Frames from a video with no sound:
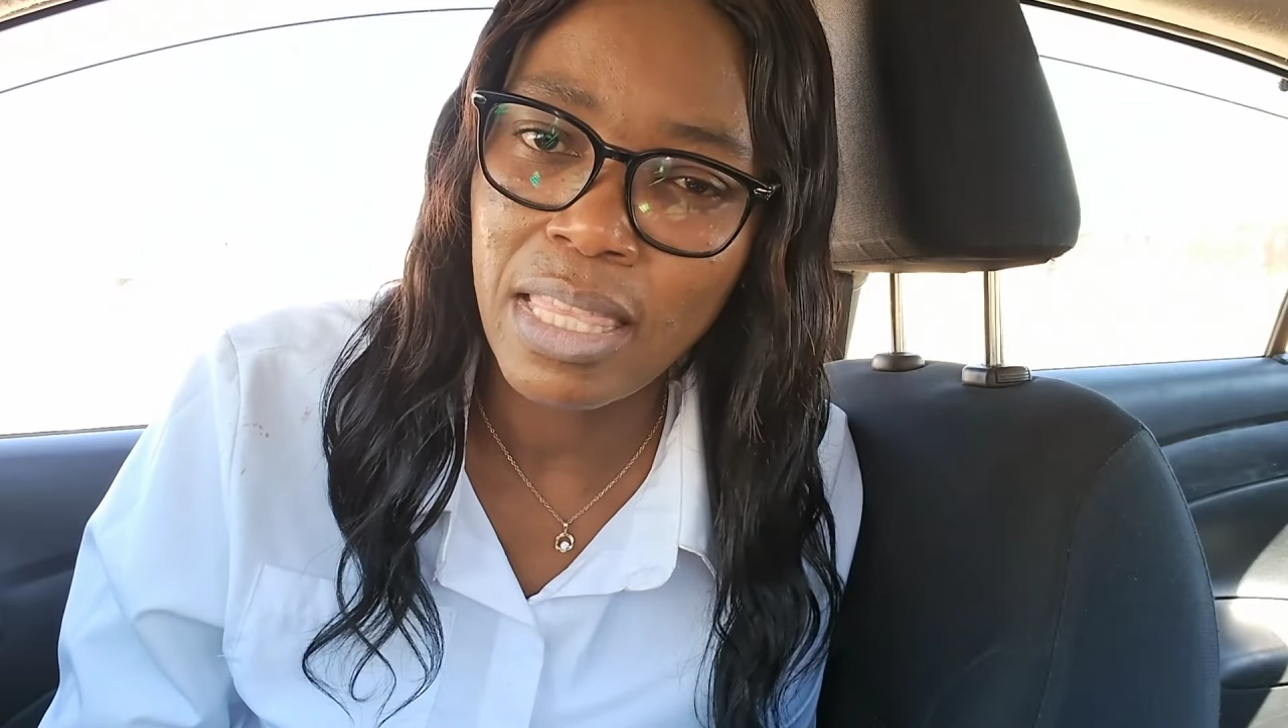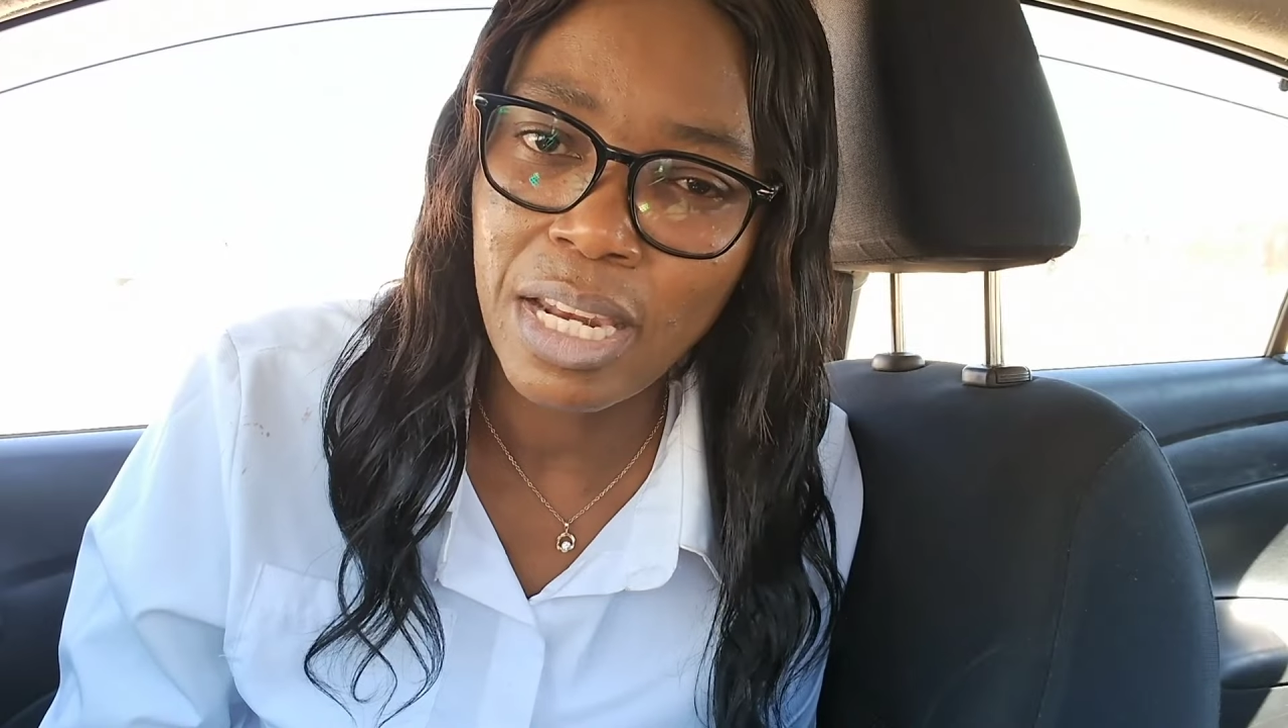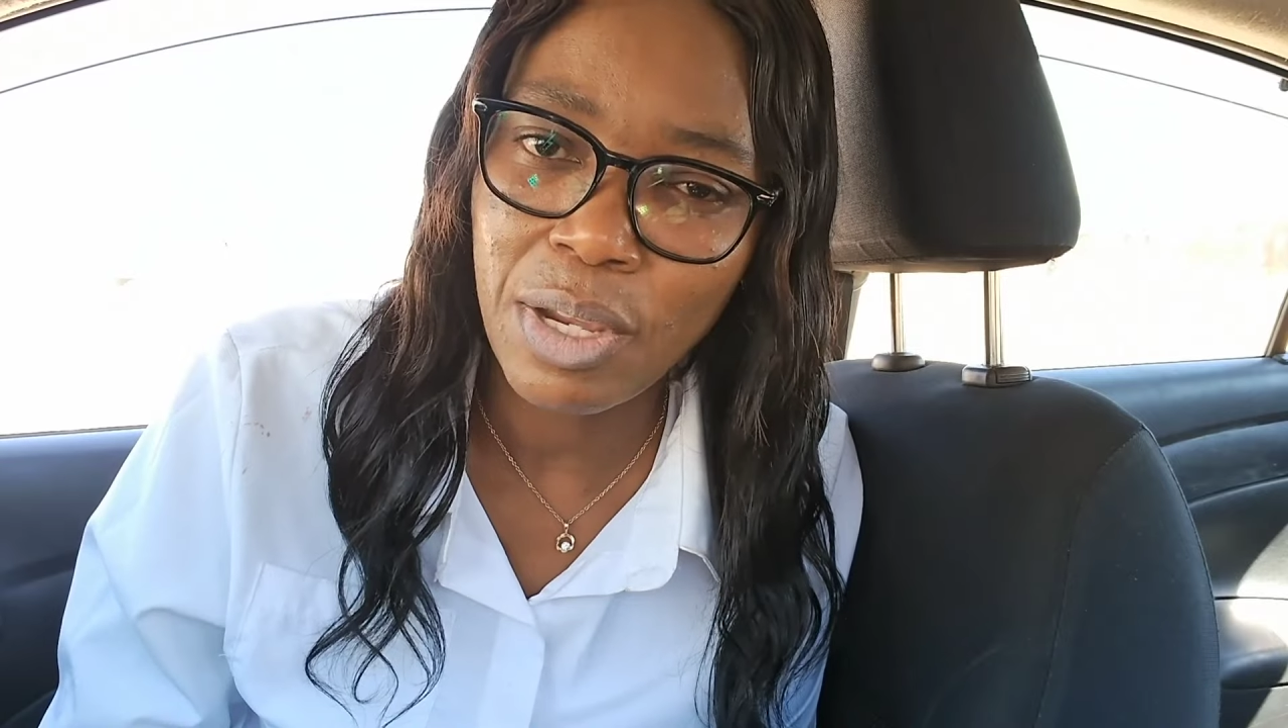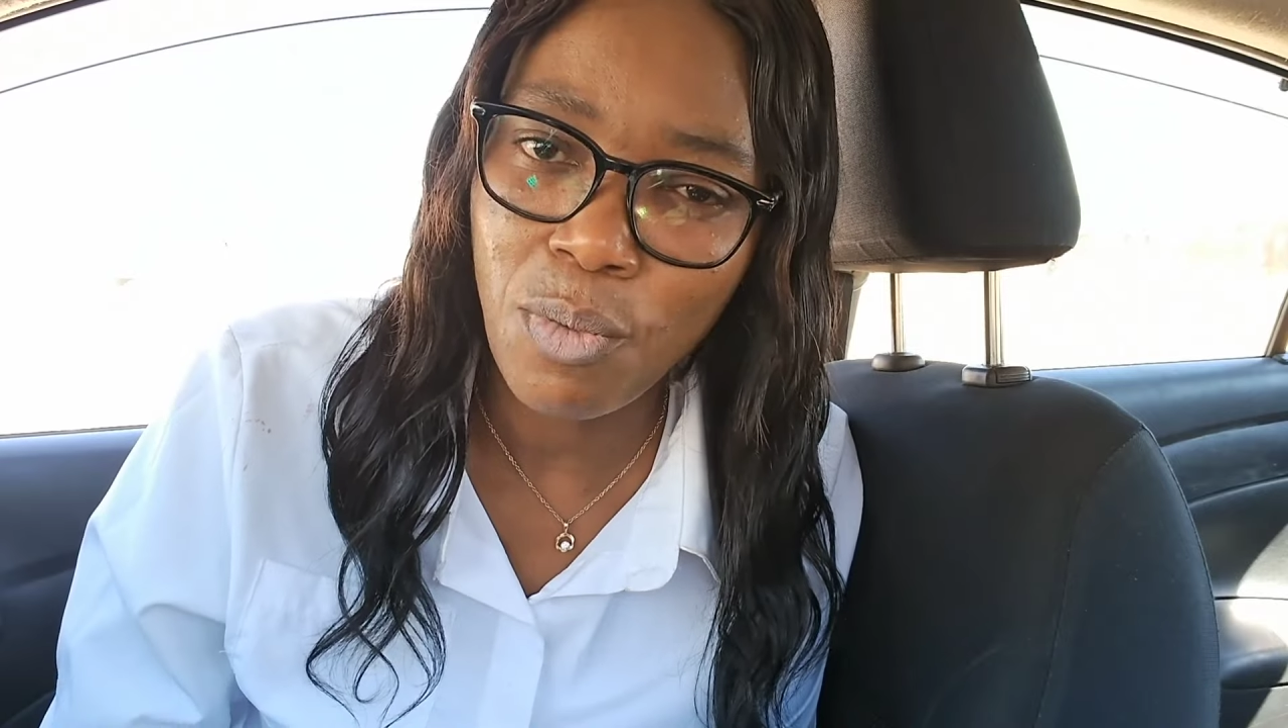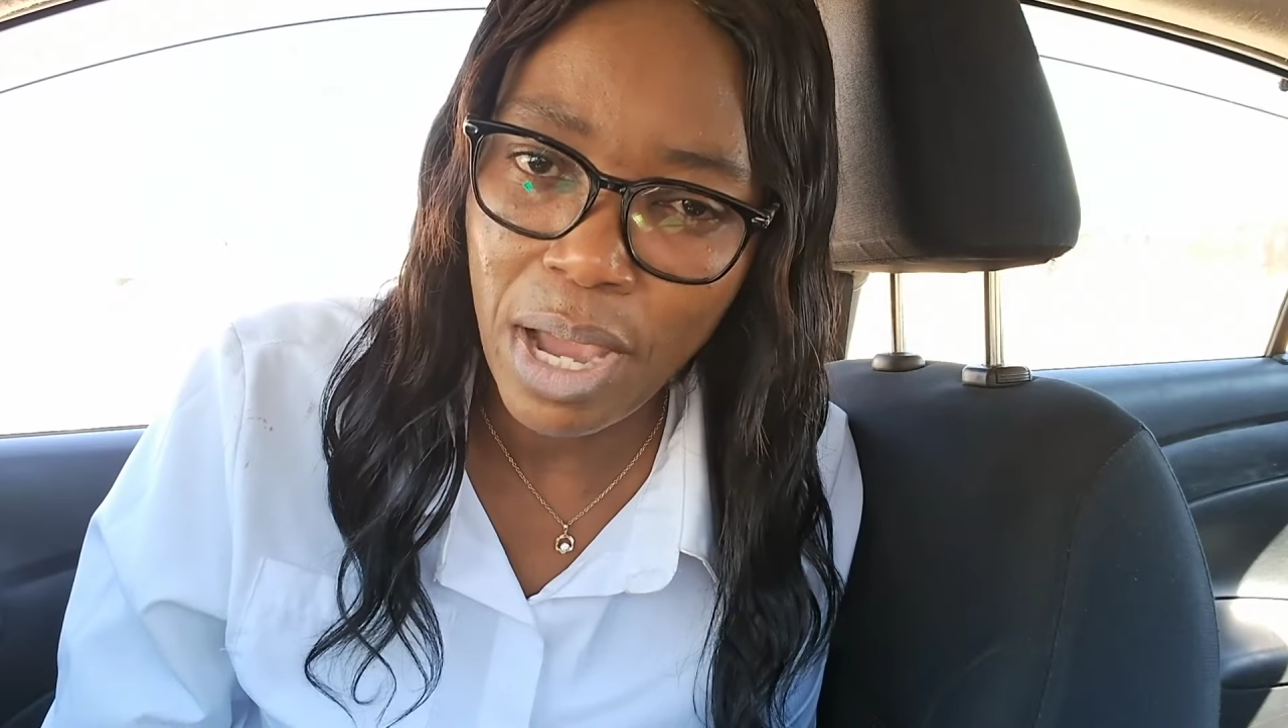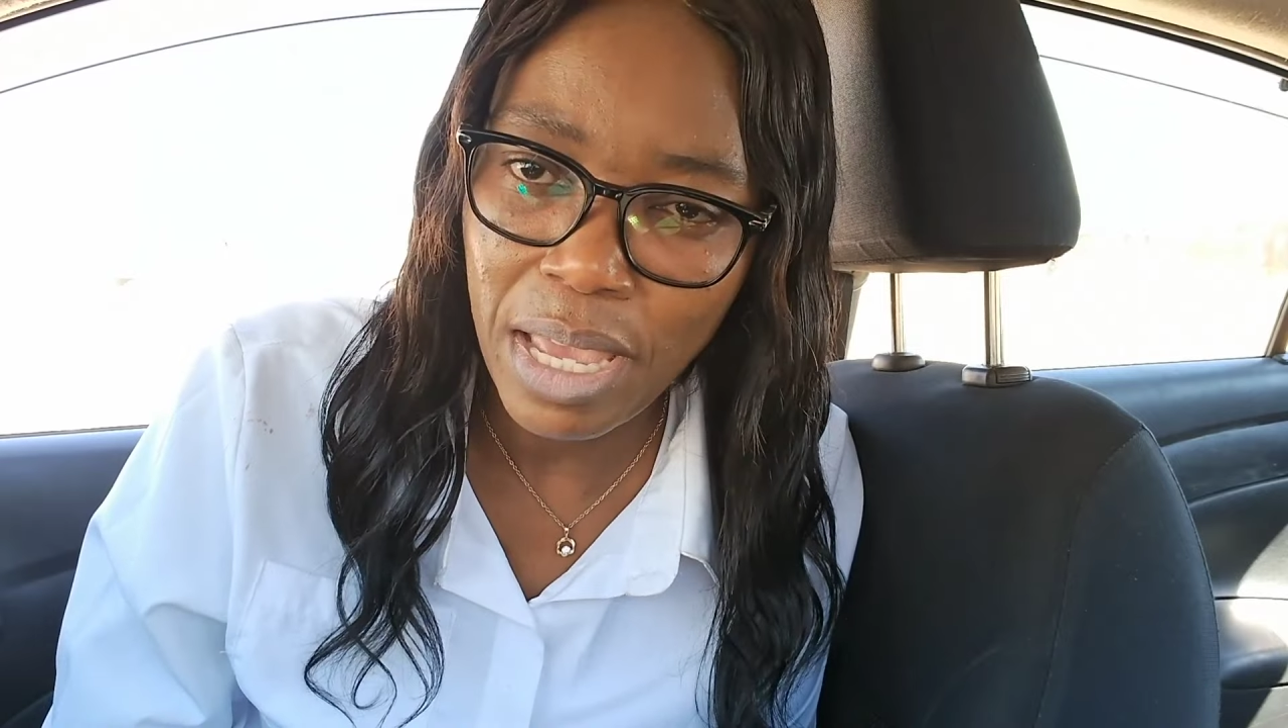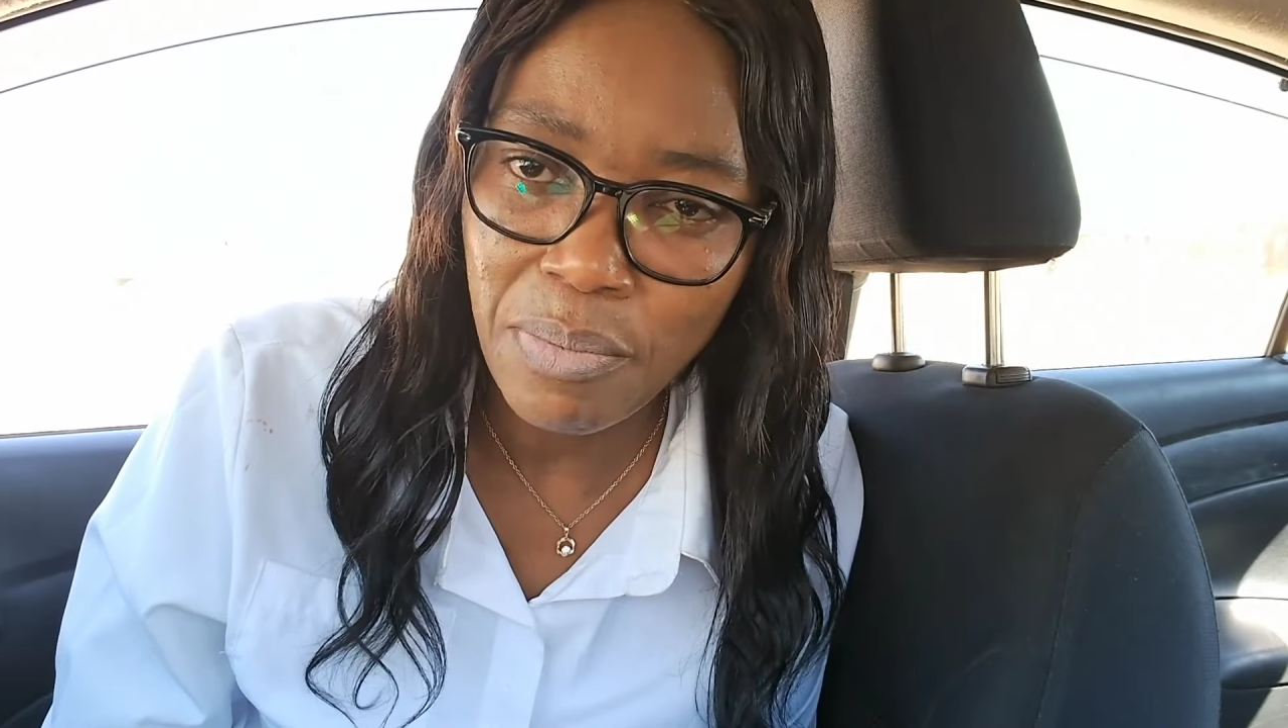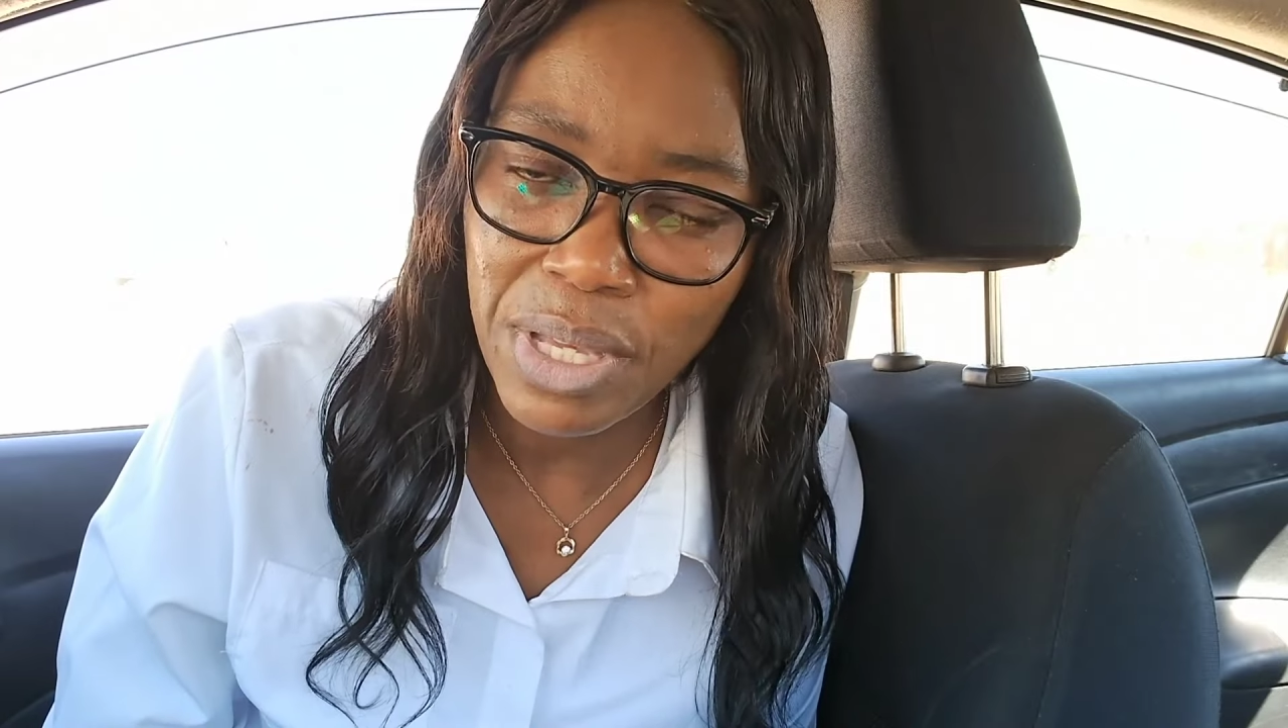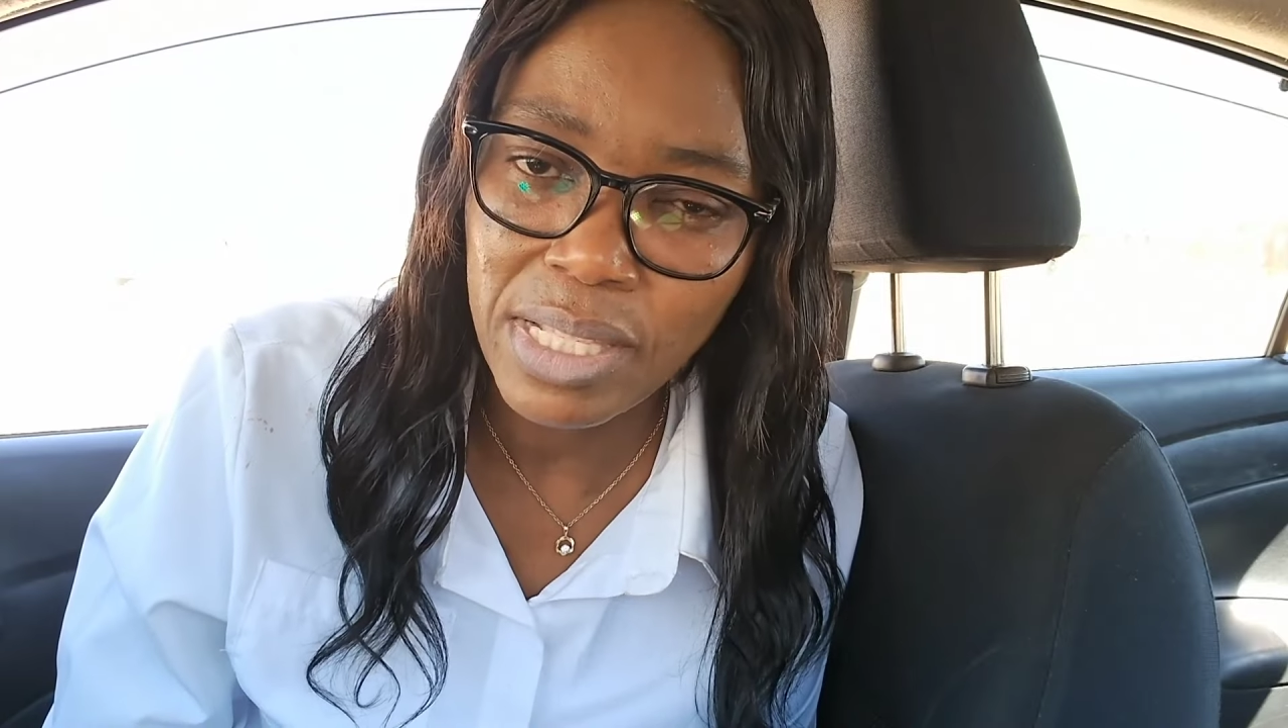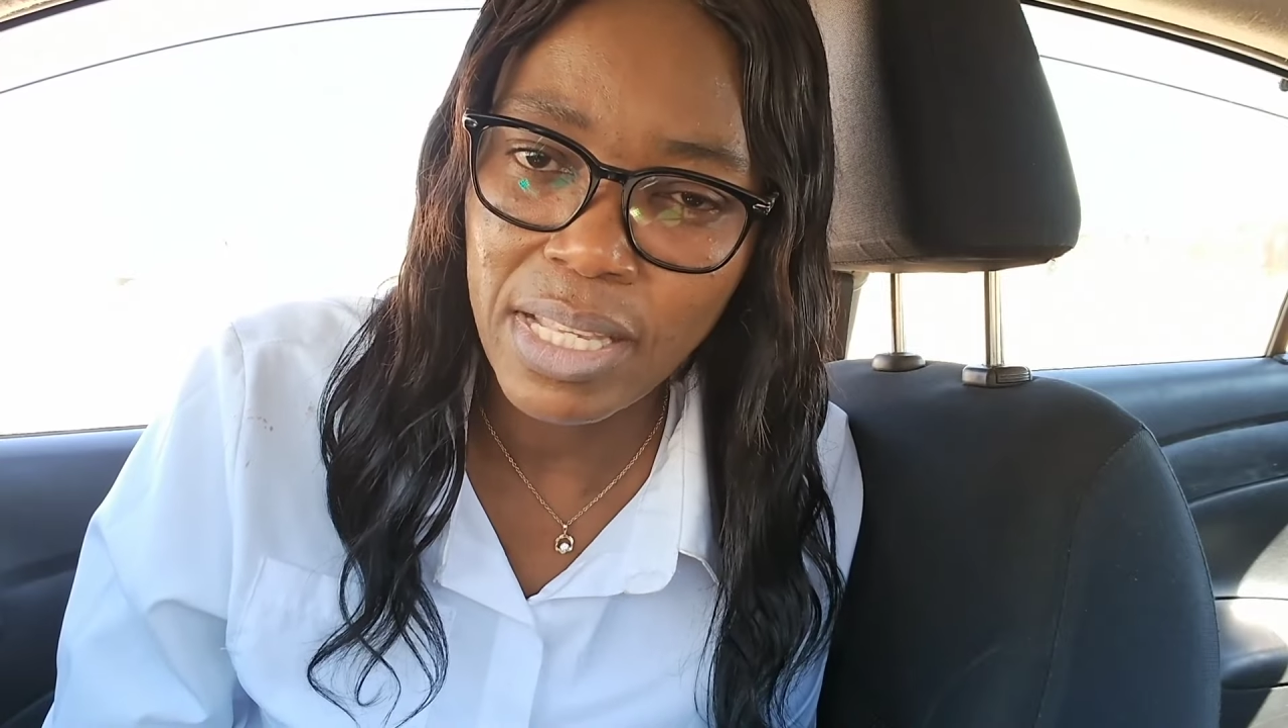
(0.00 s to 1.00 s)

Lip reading: the requirements,